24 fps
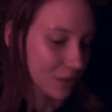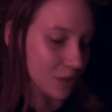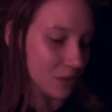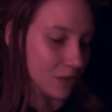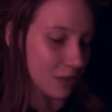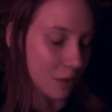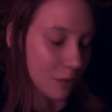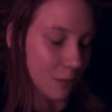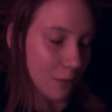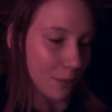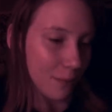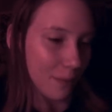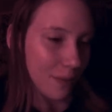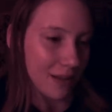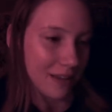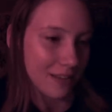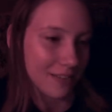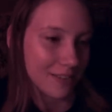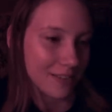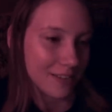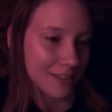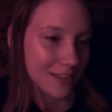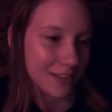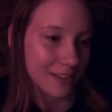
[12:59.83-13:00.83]

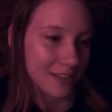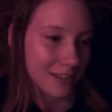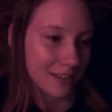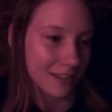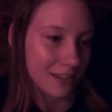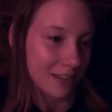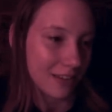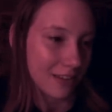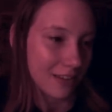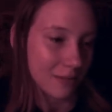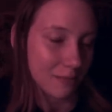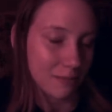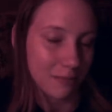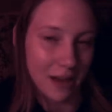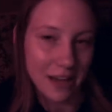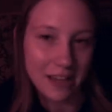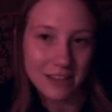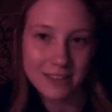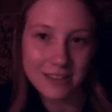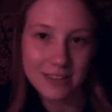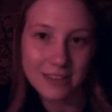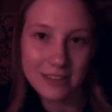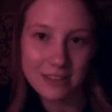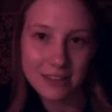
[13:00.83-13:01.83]
when
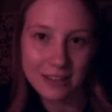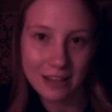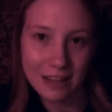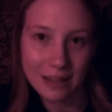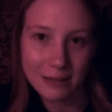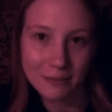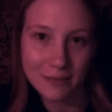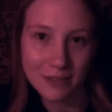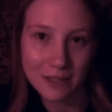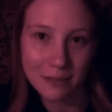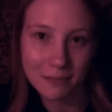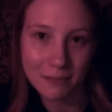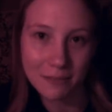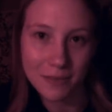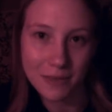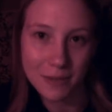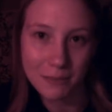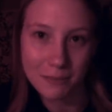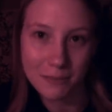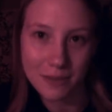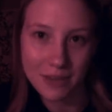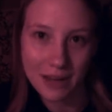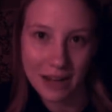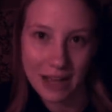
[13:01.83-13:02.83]
Pisces climbs up the
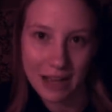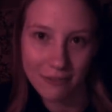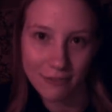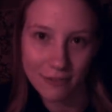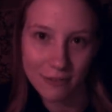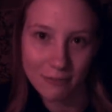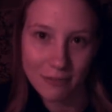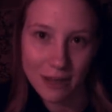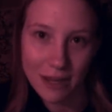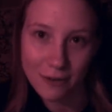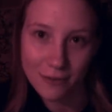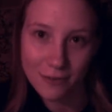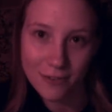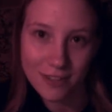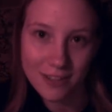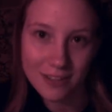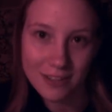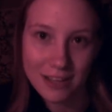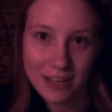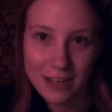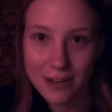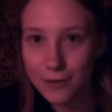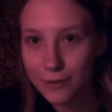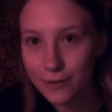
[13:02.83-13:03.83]
Midheaven mountain,
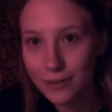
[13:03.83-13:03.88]
they don't